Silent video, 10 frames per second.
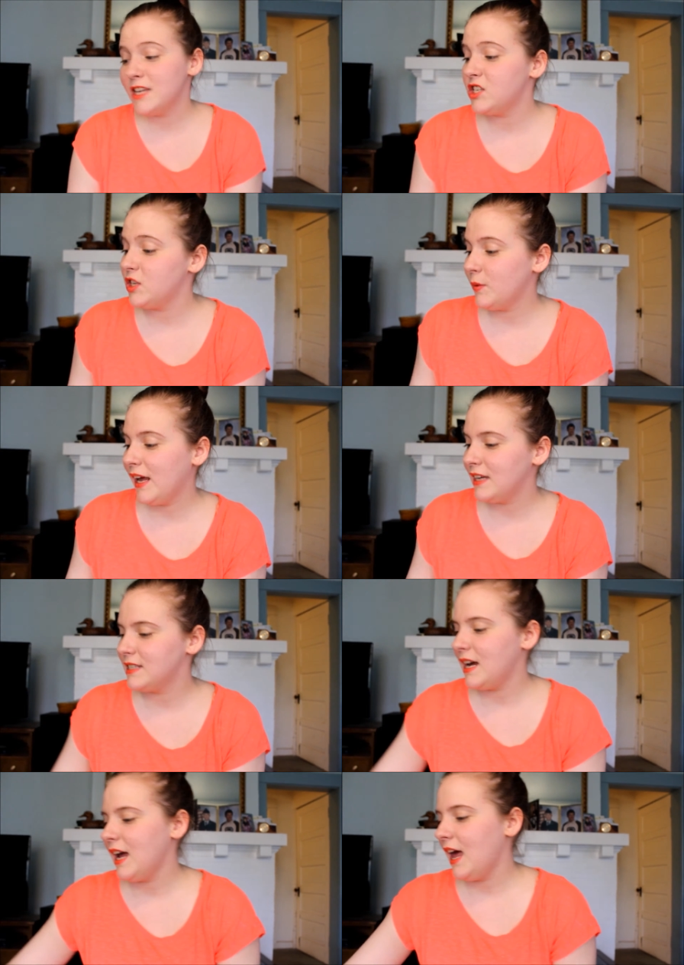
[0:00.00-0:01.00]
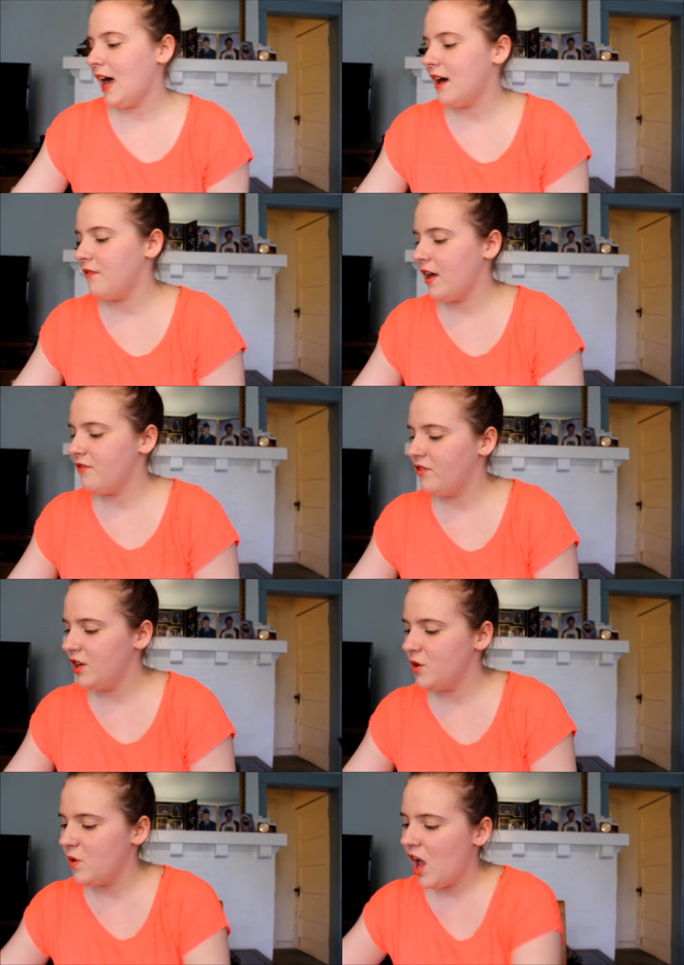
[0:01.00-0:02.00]
so next I have a
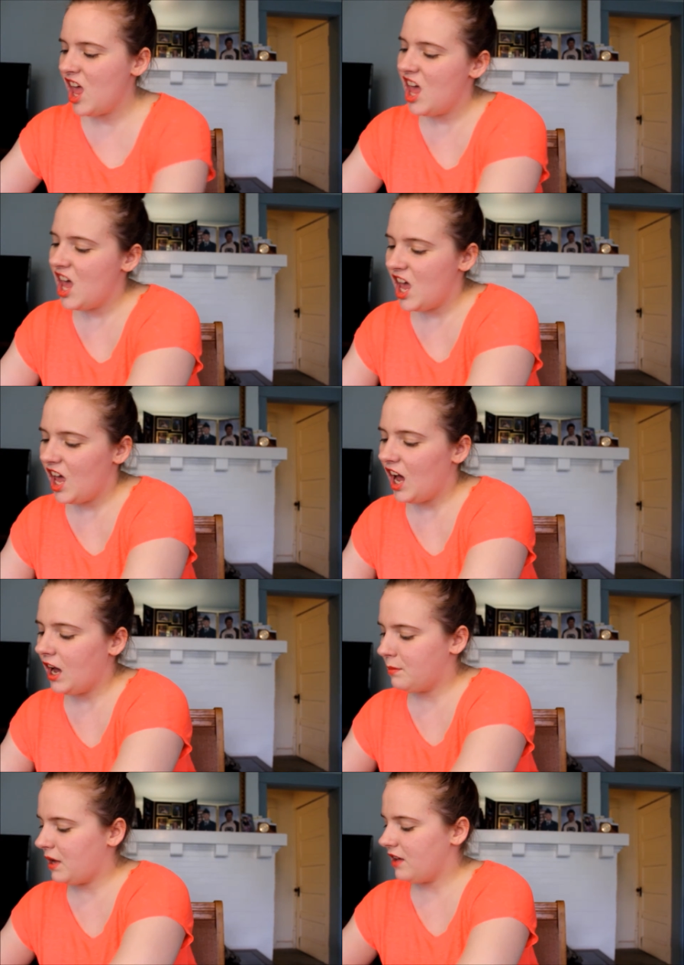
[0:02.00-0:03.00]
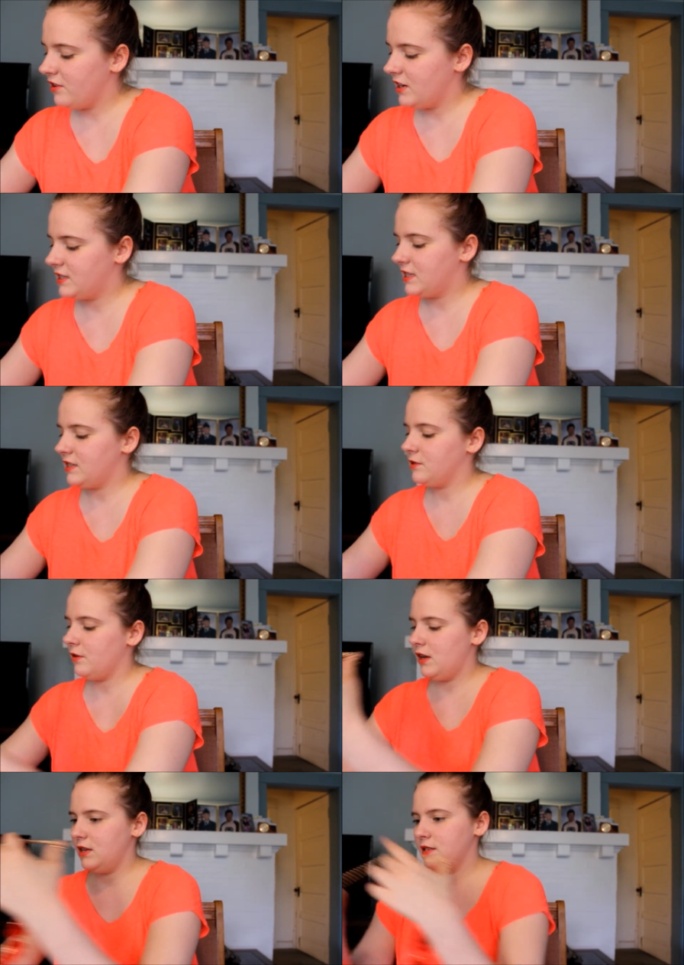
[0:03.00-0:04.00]
few um, other
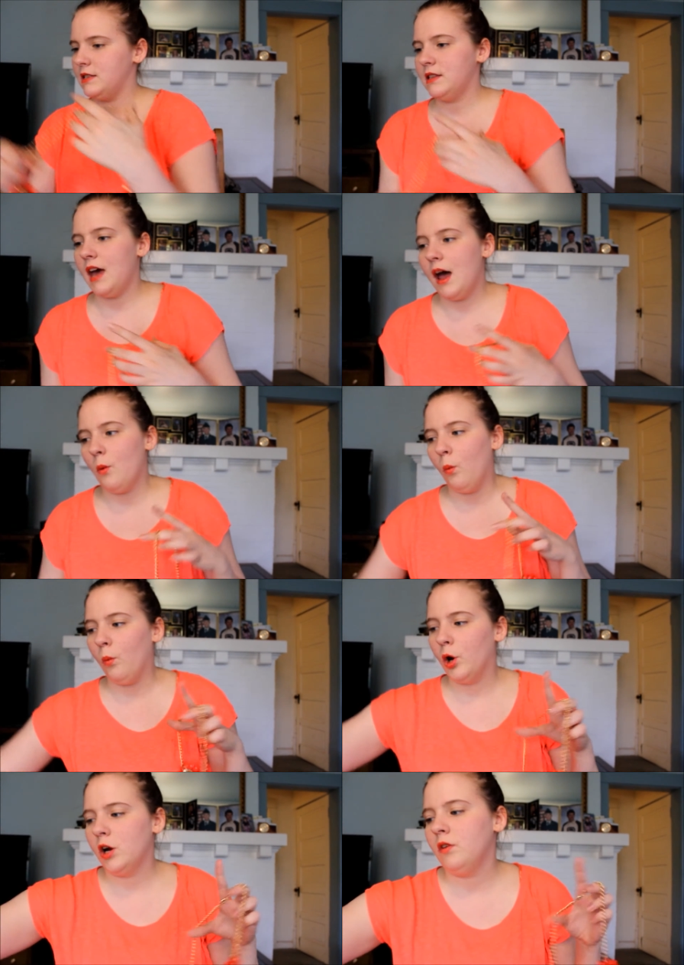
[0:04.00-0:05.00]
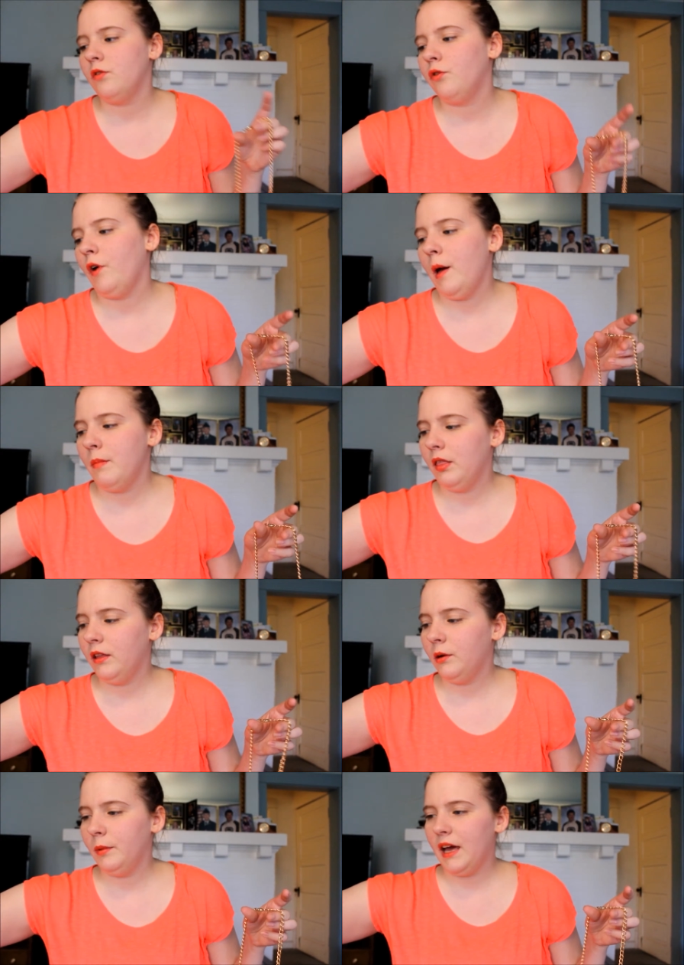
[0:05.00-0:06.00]
accessories that weren't from
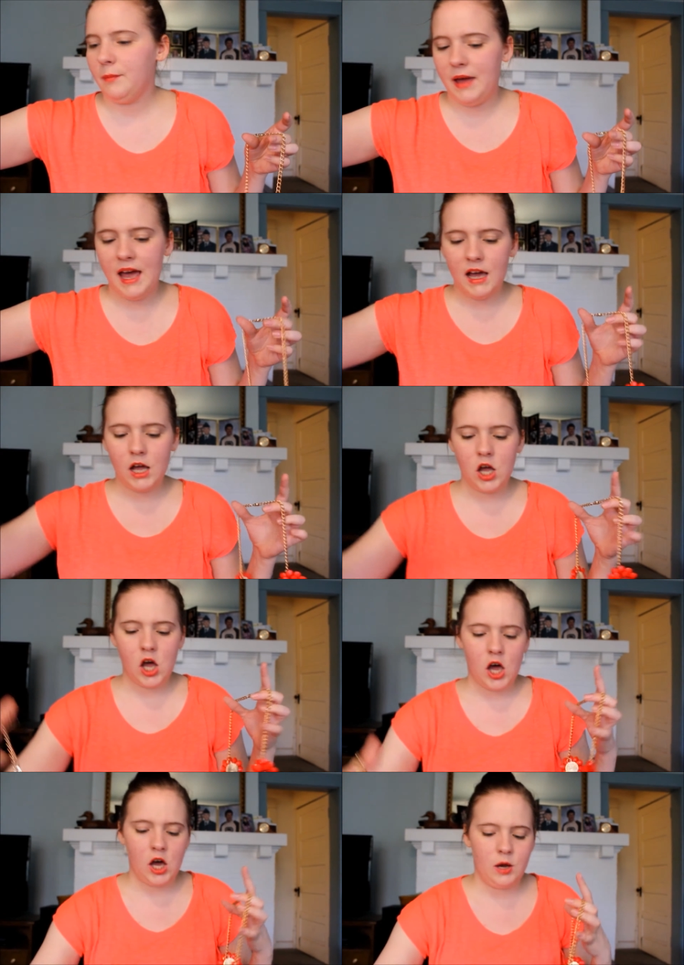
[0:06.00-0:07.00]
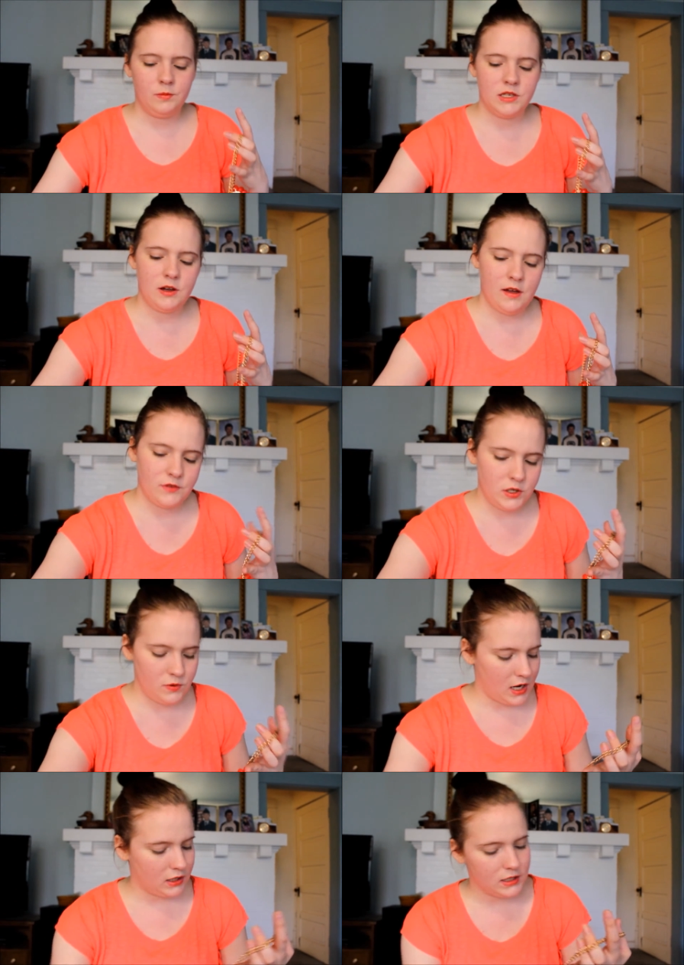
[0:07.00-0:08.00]
Little Black Bag. Um, so I have two
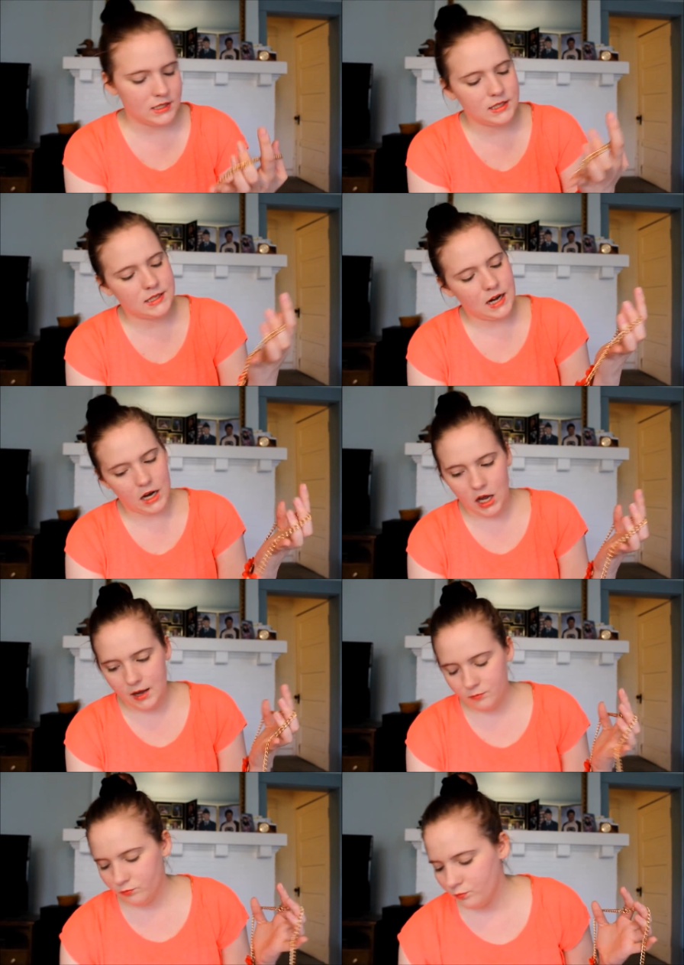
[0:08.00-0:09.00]
necklaces that I got.